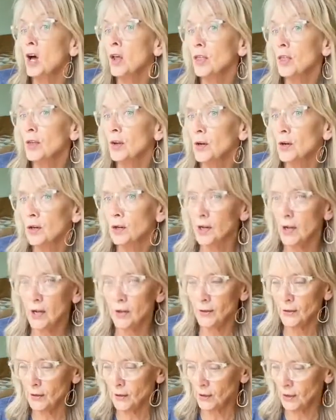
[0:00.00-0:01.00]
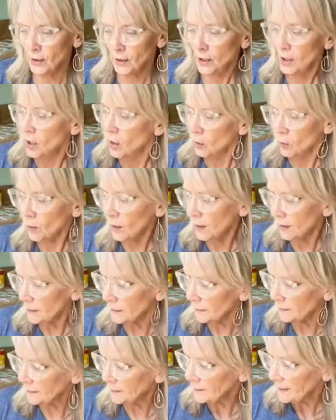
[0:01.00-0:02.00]
a third color.
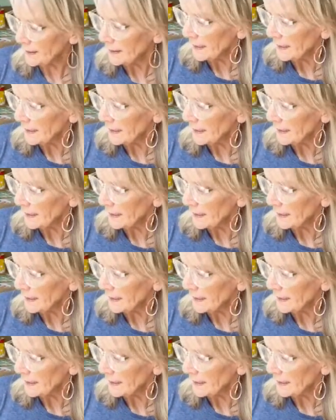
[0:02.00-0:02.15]
Well,